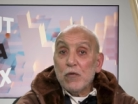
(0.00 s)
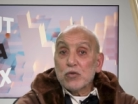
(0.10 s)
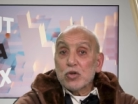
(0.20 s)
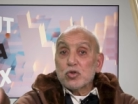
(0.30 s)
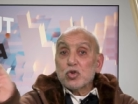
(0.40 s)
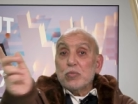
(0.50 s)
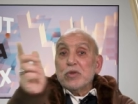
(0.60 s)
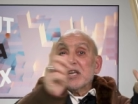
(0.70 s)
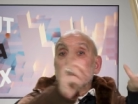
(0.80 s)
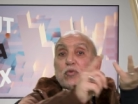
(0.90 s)
If we don't
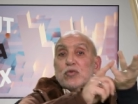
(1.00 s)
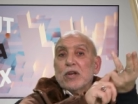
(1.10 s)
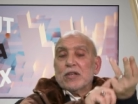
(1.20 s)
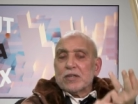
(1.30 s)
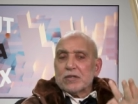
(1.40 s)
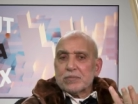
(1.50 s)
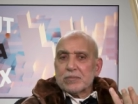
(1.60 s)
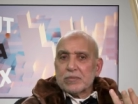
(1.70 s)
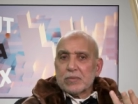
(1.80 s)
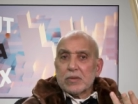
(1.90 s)
communicate with another,
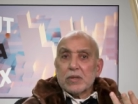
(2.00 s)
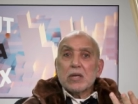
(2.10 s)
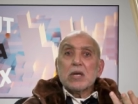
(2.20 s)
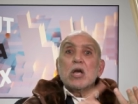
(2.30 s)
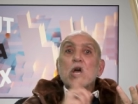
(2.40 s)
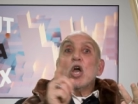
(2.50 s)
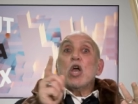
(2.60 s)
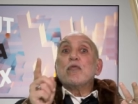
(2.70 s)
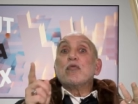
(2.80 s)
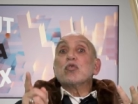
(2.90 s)

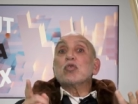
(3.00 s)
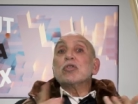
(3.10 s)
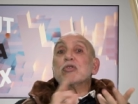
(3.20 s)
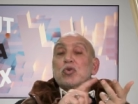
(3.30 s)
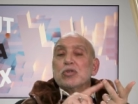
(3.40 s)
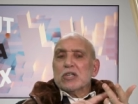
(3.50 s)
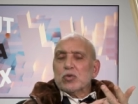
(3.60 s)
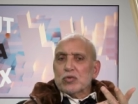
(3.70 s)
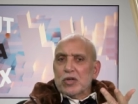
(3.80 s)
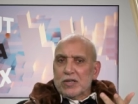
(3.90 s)
if we don't
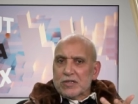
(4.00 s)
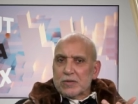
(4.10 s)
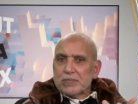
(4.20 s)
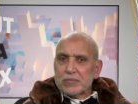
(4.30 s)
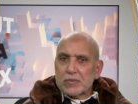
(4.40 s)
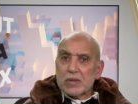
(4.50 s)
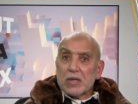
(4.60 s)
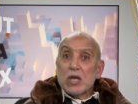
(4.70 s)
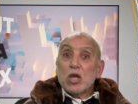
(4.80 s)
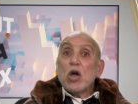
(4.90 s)
connect with another,
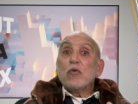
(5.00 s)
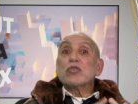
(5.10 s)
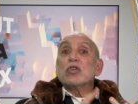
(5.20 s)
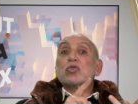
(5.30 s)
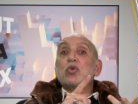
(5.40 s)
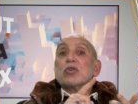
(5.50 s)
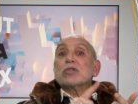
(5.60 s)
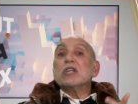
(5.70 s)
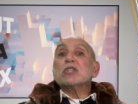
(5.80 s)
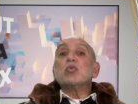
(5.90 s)
if we don't
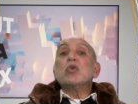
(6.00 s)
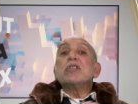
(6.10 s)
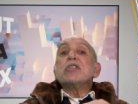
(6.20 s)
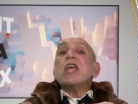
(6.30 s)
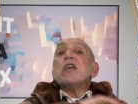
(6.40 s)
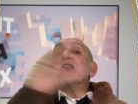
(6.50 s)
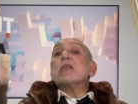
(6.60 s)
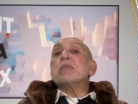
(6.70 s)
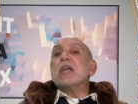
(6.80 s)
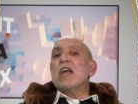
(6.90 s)
coordinate, we'll
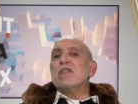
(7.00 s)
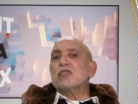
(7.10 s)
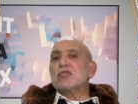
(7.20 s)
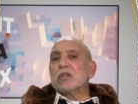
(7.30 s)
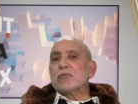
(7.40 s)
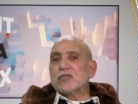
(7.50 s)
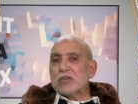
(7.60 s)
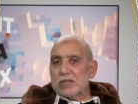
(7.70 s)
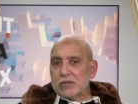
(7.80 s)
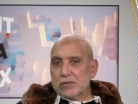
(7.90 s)
never be able to save
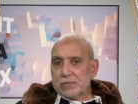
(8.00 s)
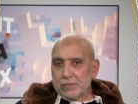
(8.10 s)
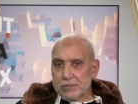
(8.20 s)
society.